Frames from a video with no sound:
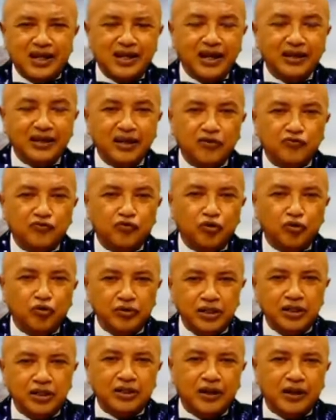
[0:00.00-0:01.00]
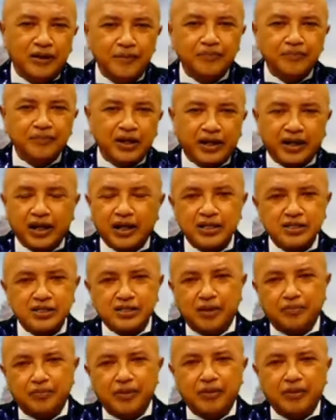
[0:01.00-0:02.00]
So Moses is the
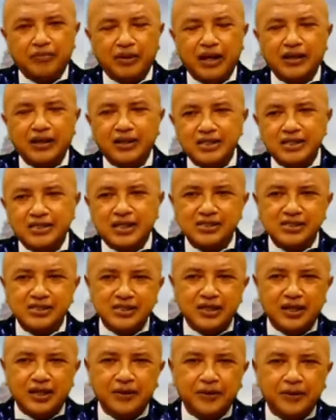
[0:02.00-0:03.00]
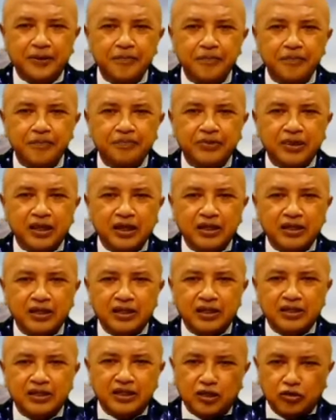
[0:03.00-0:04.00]
first, if you're talking about the prophet.
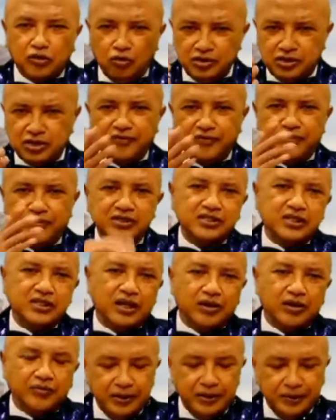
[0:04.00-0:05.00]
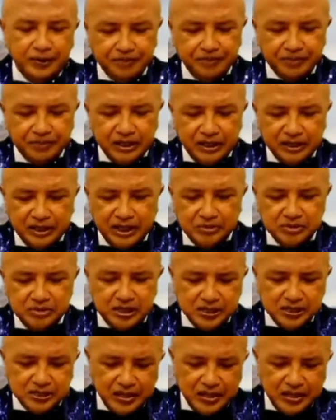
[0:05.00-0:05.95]
So let's take a look at that.